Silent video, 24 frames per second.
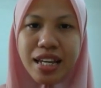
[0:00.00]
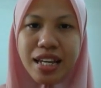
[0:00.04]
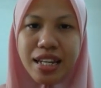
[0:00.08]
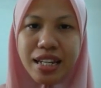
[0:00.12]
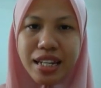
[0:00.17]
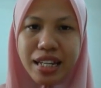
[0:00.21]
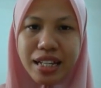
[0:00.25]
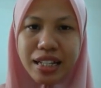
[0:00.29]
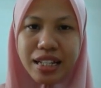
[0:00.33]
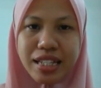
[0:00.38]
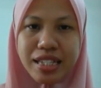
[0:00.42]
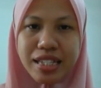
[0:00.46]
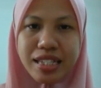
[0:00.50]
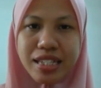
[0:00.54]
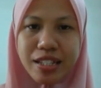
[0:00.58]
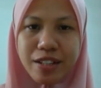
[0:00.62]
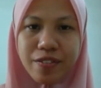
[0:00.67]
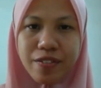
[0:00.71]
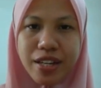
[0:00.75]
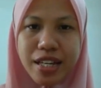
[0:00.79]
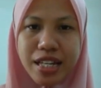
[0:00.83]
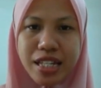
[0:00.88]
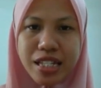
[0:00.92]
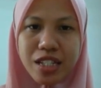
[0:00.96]
They can serve
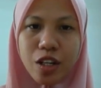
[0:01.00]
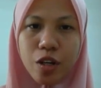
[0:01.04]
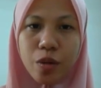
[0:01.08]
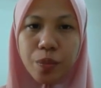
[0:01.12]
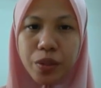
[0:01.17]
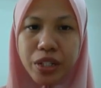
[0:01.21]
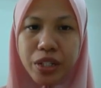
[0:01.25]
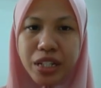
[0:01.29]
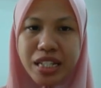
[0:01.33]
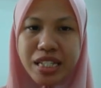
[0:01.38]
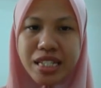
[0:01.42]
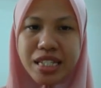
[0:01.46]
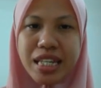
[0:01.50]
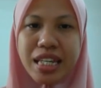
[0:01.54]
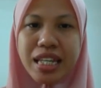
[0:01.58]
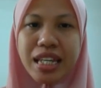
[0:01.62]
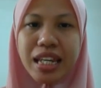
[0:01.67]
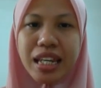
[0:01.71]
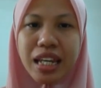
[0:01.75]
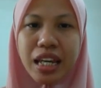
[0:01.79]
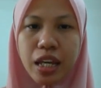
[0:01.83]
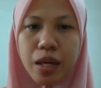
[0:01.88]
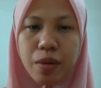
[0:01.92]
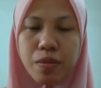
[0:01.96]
as components in
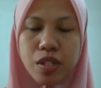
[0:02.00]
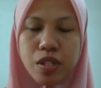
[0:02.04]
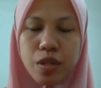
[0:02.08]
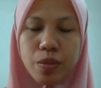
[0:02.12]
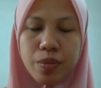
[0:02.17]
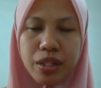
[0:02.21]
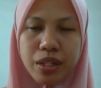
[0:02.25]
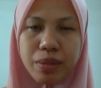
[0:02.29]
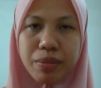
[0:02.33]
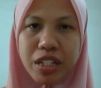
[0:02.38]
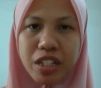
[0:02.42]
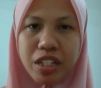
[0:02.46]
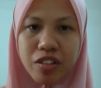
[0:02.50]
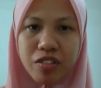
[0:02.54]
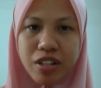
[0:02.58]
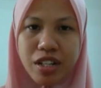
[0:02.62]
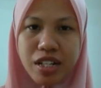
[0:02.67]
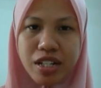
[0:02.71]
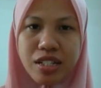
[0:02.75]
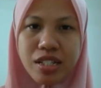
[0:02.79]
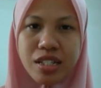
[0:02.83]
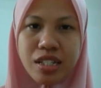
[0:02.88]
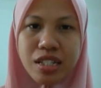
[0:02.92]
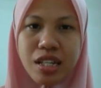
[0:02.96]
light-absorbing
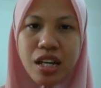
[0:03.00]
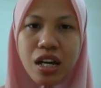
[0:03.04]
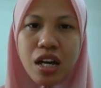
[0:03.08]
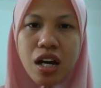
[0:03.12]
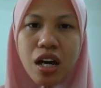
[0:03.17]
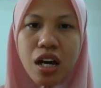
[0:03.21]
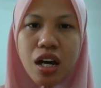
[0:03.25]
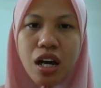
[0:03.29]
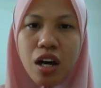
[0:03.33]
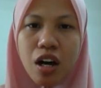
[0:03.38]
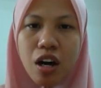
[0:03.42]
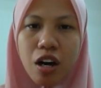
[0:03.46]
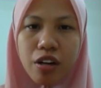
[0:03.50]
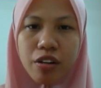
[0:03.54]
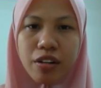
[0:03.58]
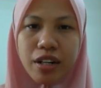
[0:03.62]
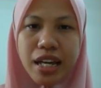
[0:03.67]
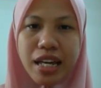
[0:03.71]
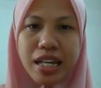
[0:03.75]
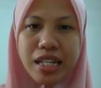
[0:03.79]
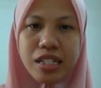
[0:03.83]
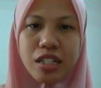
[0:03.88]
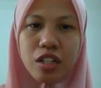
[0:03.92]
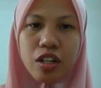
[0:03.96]
materials or
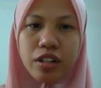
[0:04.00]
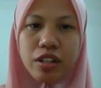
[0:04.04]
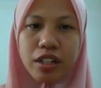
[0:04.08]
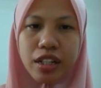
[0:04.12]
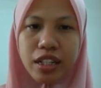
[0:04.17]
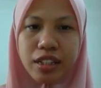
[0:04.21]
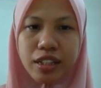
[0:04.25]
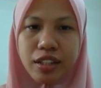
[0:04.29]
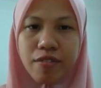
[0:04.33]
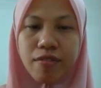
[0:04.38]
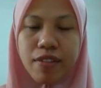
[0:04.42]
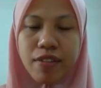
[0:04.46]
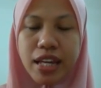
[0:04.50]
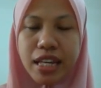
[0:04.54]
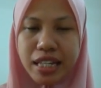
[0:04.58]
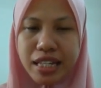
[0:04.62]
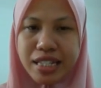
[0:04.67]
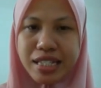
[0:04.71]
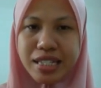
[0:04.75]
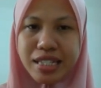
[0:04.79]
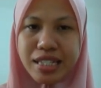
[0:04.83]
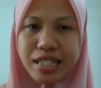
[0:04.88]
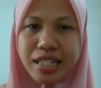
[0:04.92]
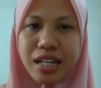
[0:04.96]
as conductive
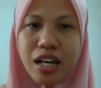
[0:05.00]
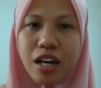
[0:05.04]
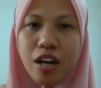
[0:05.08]
layers.